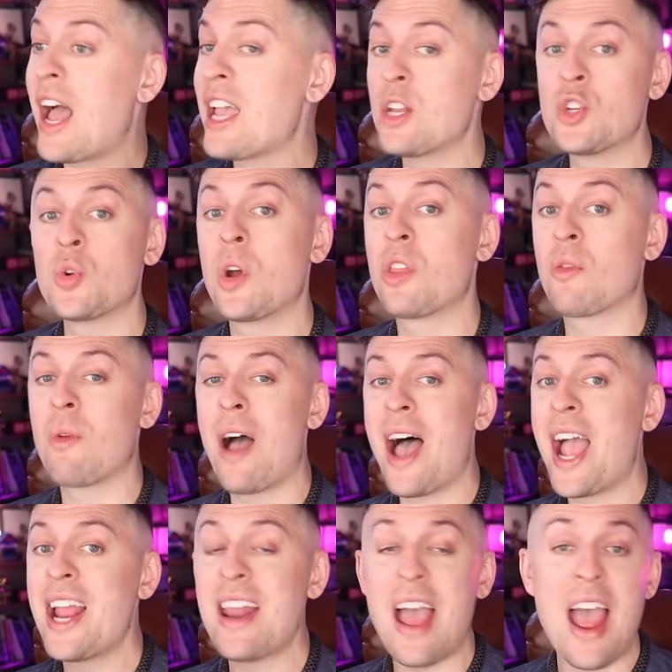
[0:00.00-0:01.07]
I enjoy the
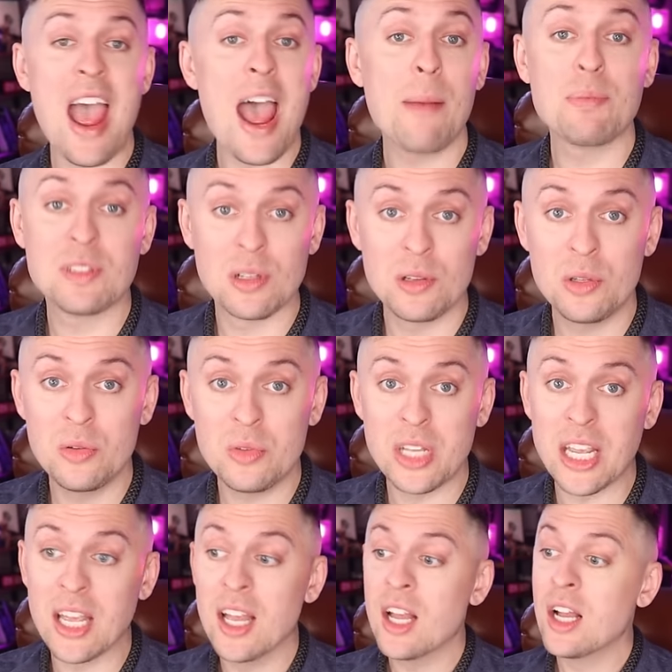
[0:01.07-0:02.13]
ride?
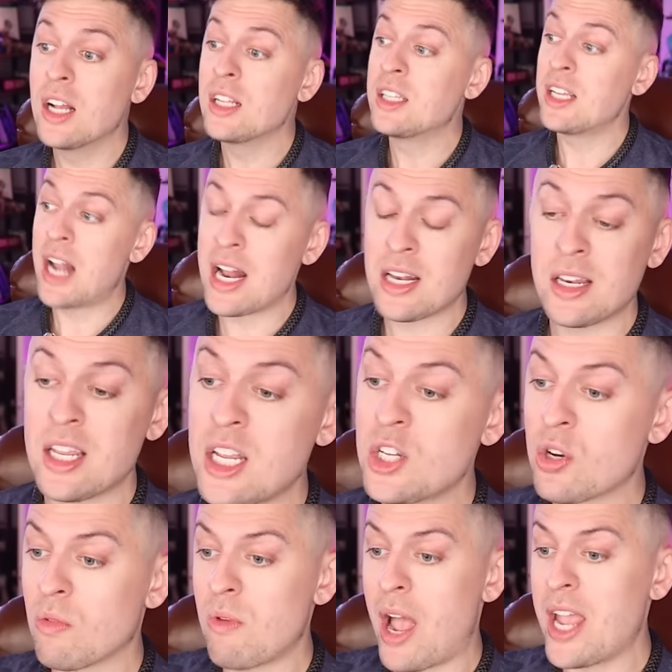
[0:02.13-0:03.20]
Absolutely. Did I need
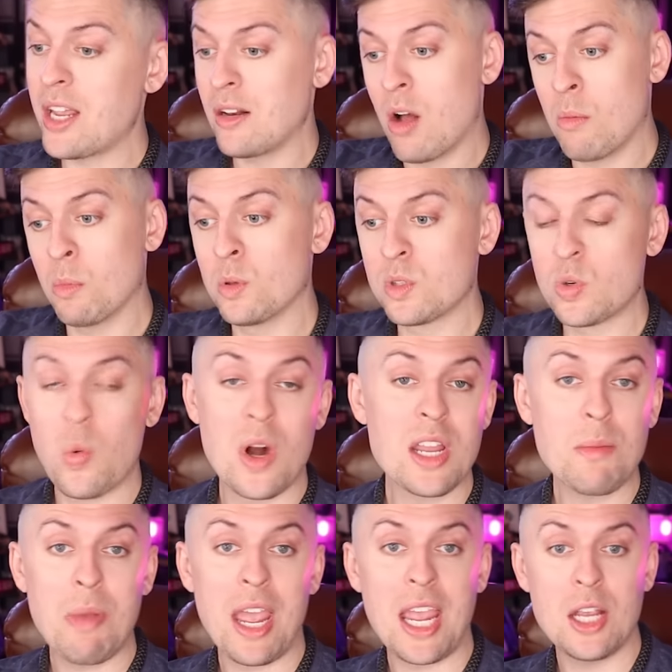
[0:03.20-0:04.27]
to write almost
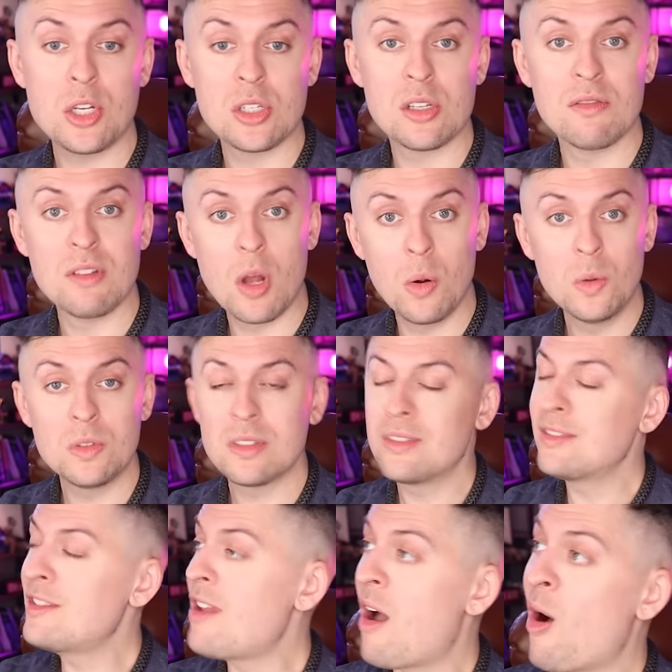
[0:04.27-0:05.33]
20 pages of notes?
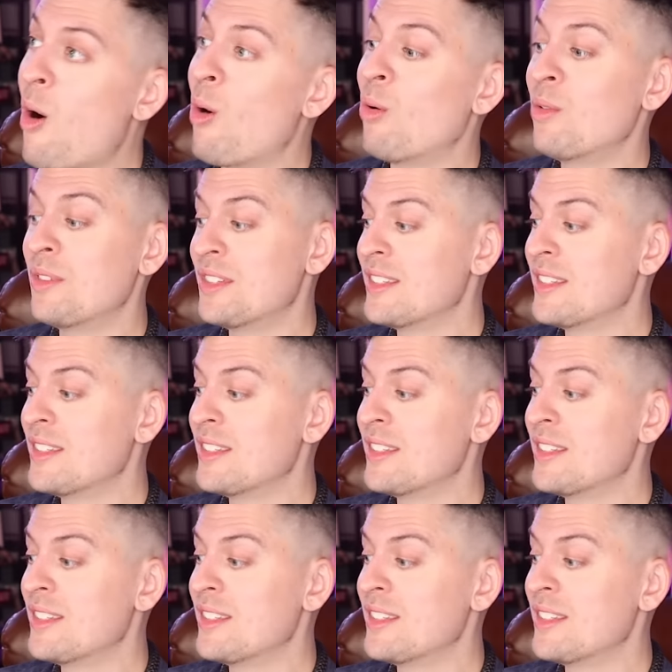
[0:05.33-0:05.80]
No.